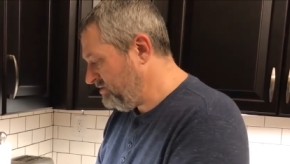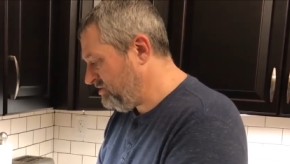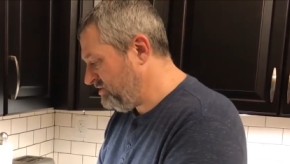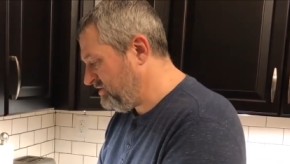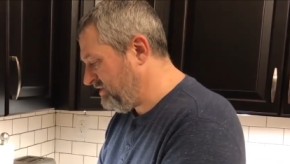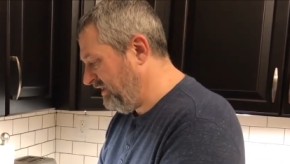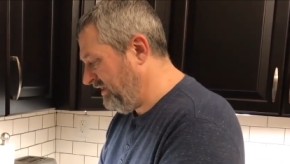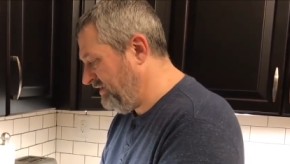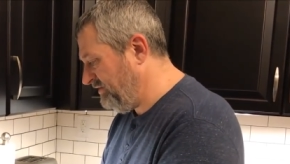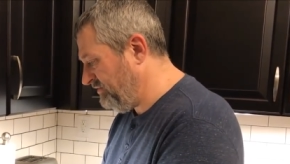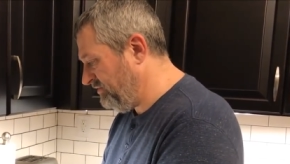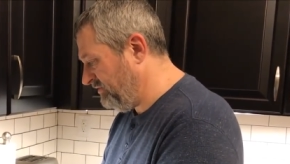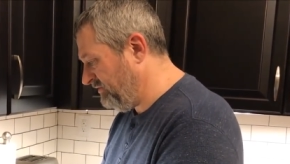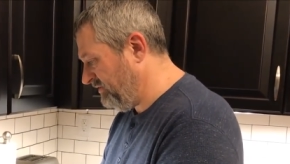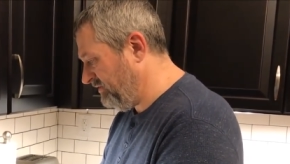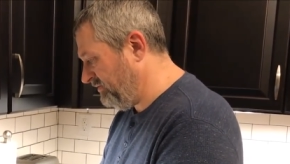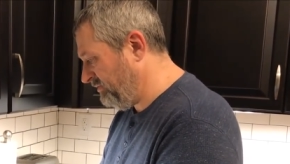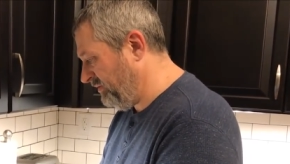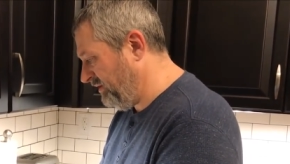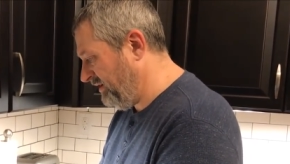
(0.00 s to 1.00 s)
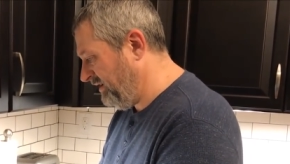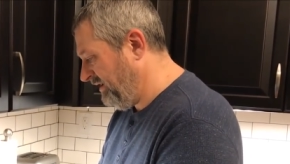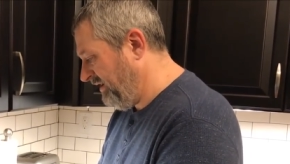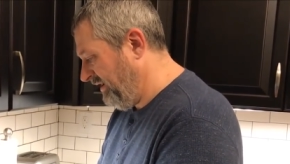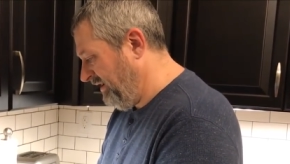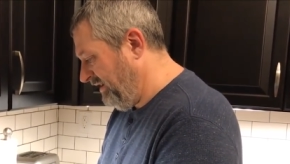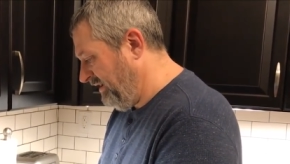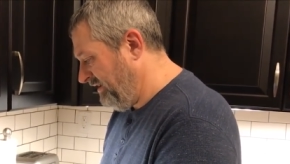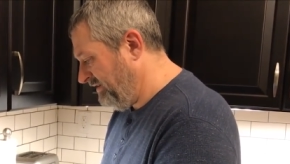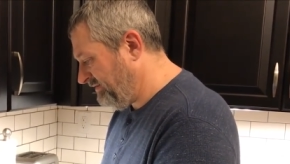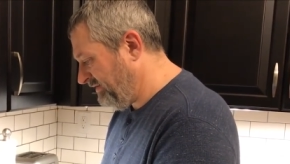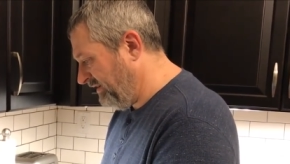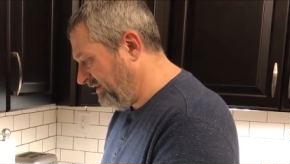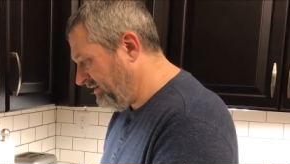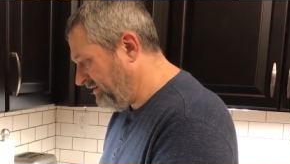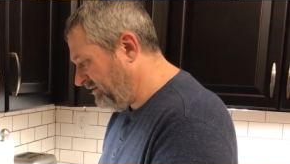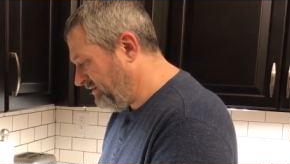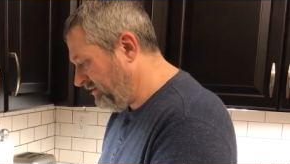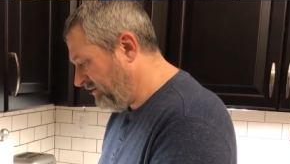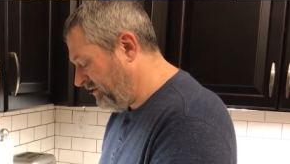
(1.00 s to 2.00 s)
Just easier this way. It's a
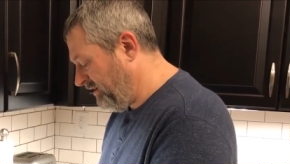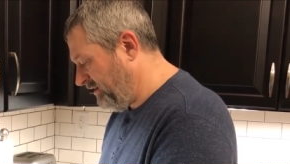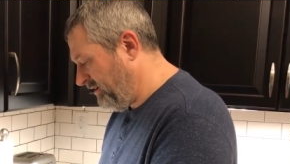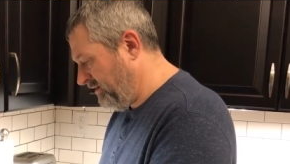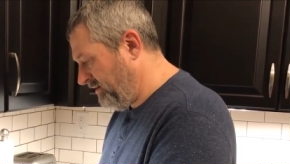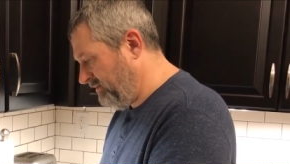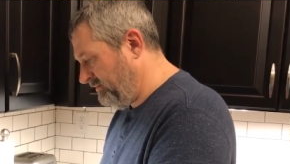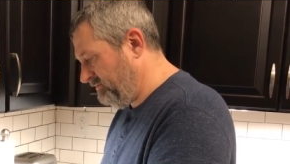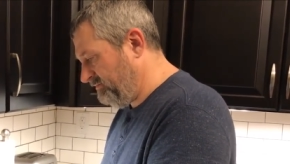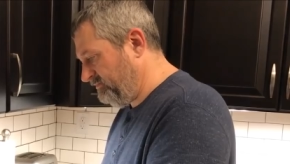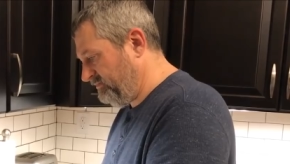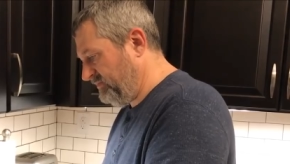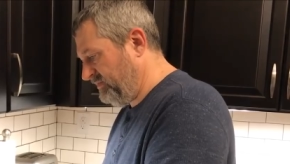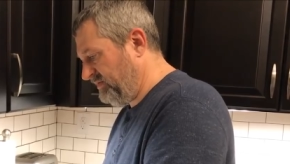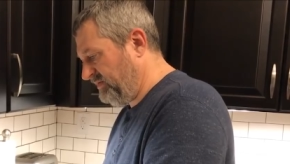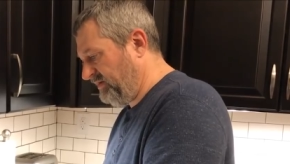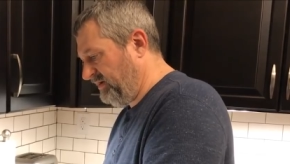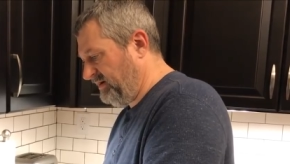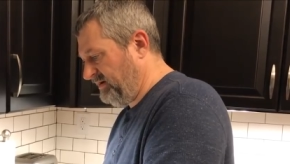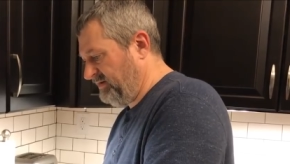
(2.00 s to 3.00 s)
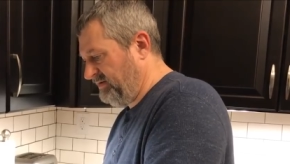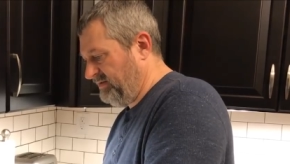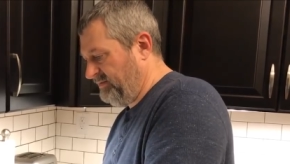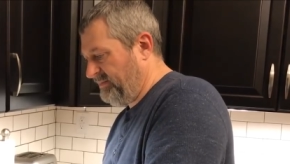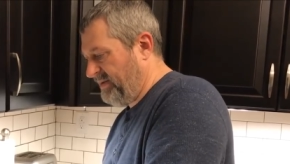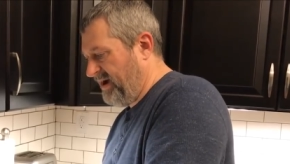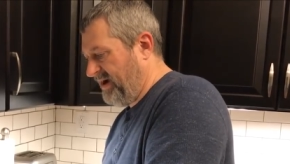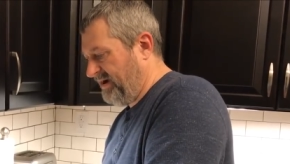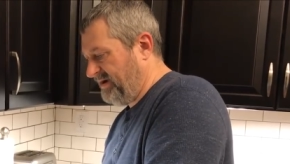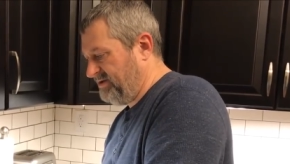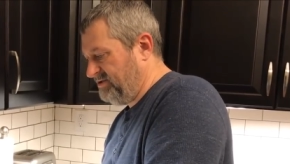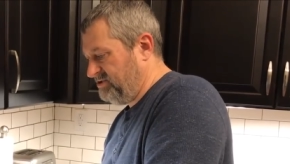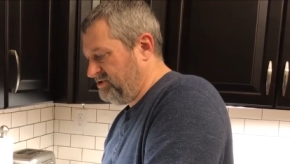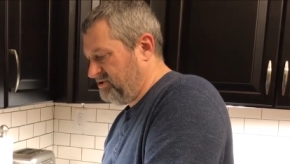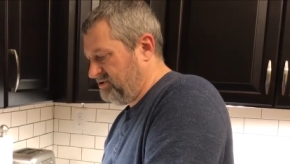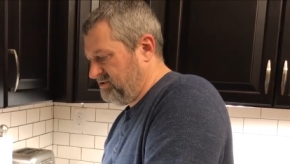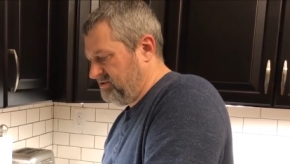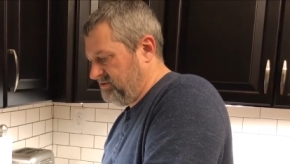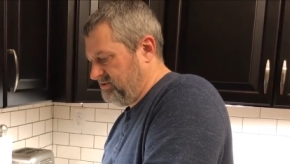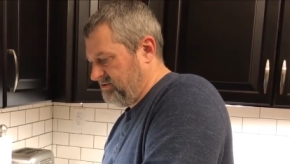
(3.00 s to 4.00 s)
little stuck to the
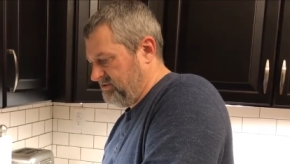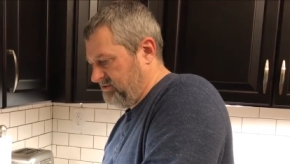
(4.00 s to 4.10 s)
package.